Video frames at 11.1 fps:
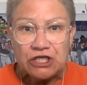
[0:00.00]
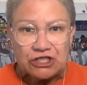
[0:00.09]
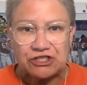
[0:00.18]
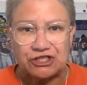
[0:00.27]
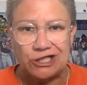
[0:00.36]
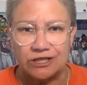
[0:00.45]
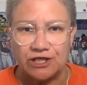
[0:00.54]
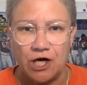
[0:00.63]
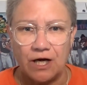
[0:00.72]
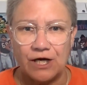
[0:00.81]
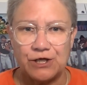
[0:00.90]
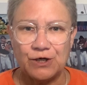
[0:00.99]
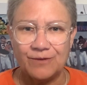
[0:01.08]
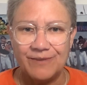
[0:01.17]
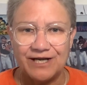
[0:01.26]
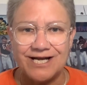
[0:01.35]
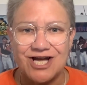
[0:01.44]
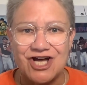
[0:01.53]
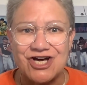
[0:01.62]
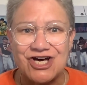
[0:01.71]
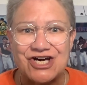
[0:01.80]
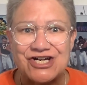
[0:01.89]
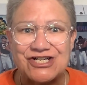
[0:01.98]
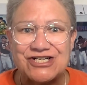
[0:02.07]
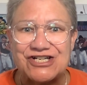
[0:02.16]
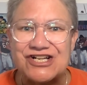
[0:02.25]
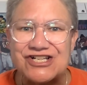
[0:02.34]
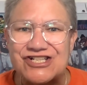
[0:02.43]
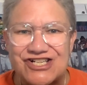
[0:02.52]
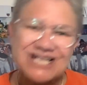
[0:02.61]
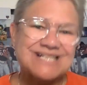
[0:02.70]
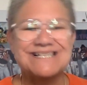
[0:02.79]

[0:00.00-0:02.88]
Chicago Bears.